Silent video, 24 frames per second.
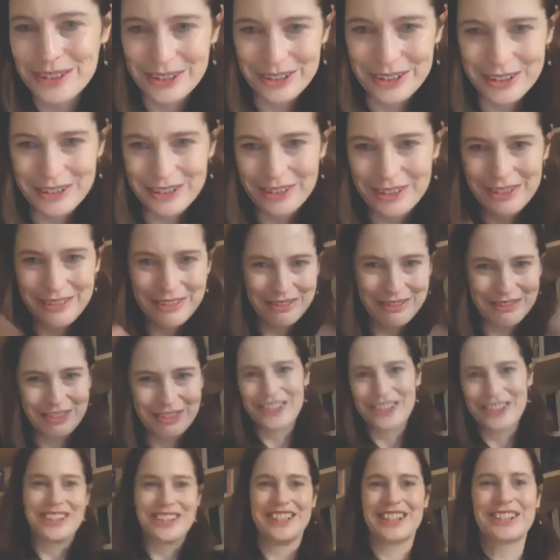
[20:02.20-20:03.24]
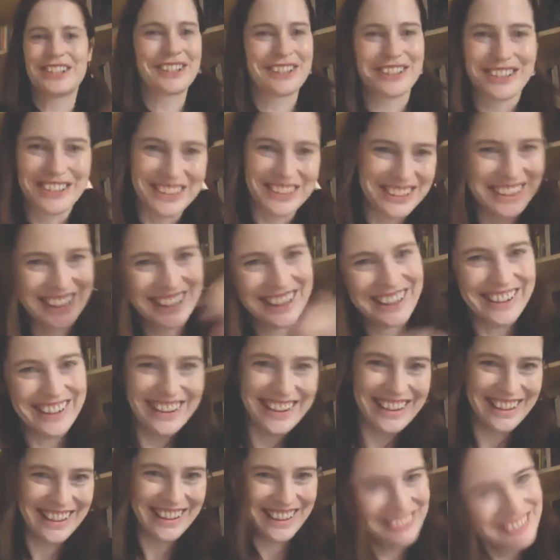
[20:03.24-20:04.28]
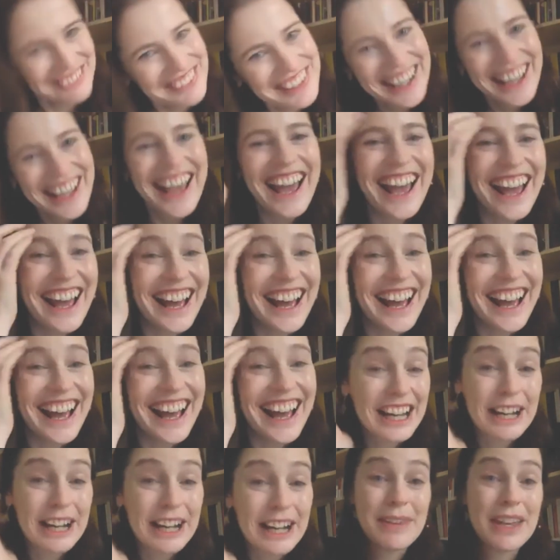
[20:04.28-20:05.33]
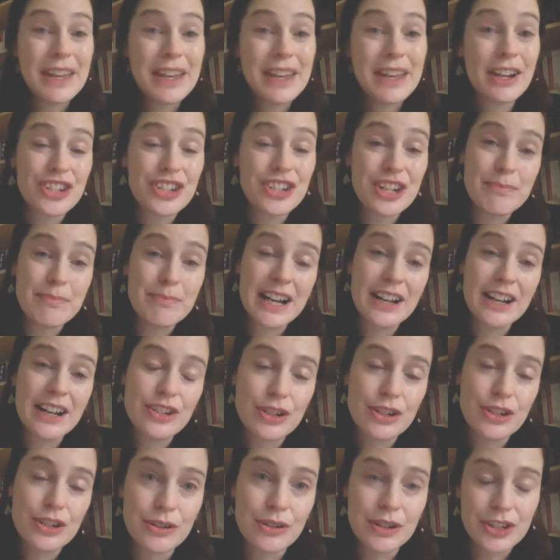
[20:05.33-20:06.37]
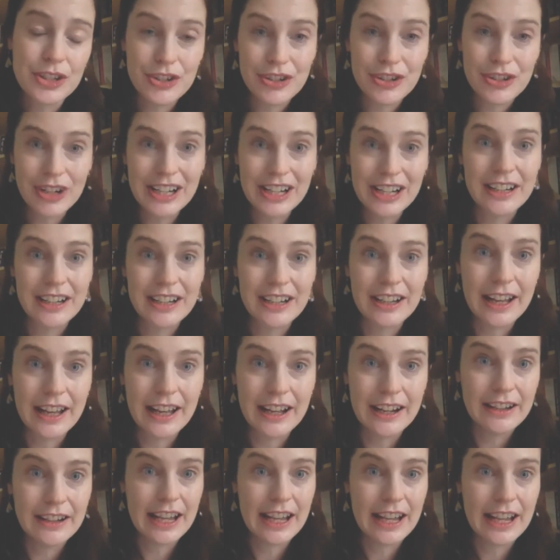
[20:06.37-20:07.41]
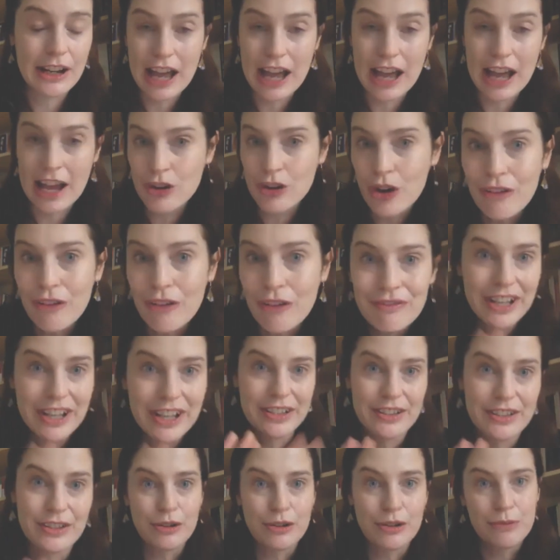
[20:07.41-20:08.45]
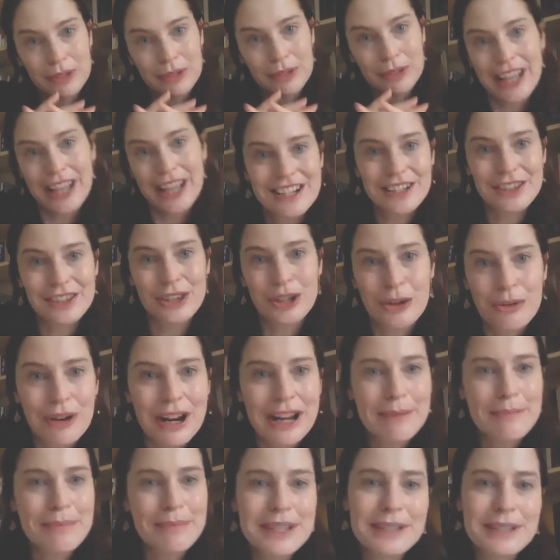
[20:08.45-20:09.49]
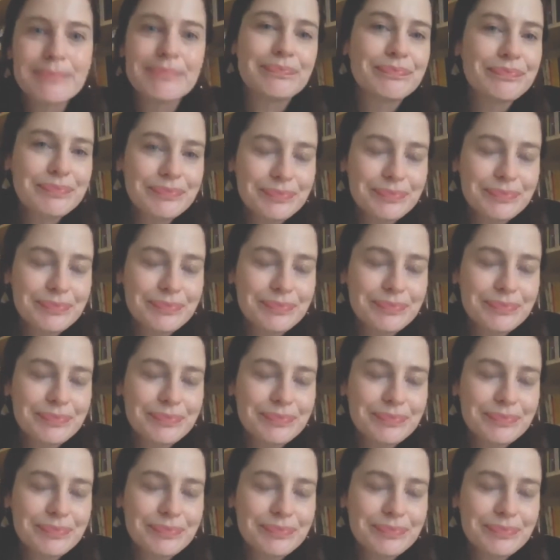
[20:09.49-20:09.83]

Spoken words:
sommes bonnes extraordinaires, haha. And they got shipped out to Australia, and they had convicts who planted the grapes.